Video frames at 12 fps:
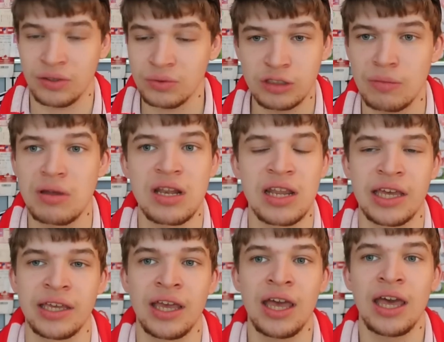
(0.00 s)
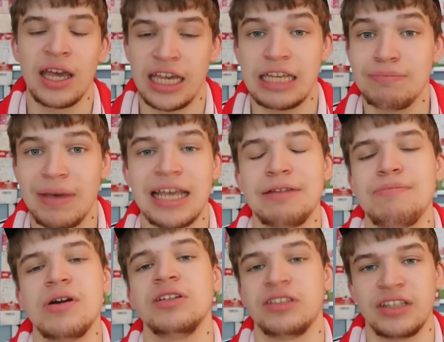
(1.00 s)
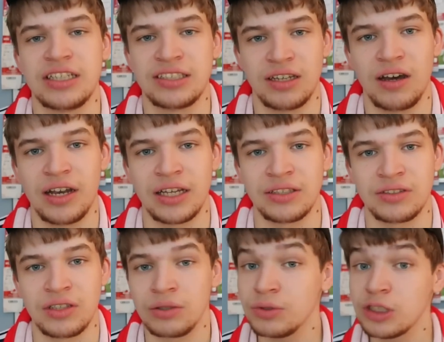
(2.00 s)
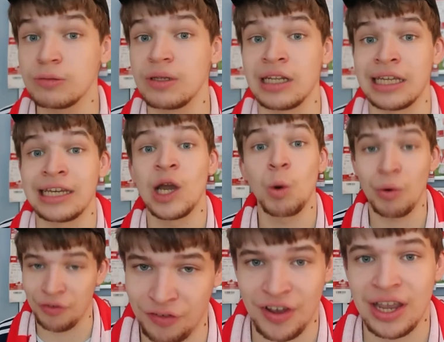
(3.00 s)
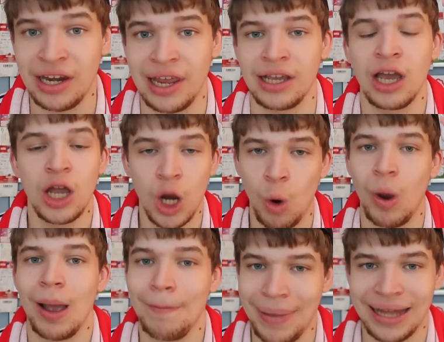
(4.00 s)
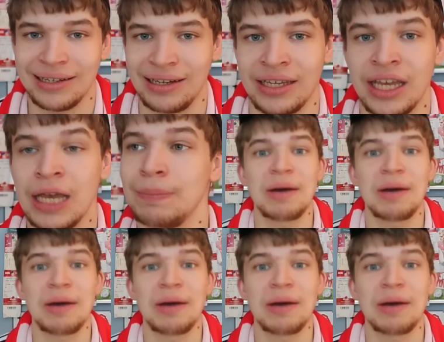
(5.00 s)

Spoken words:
ultimately he made most of these signings that ultimately were failing quite badly.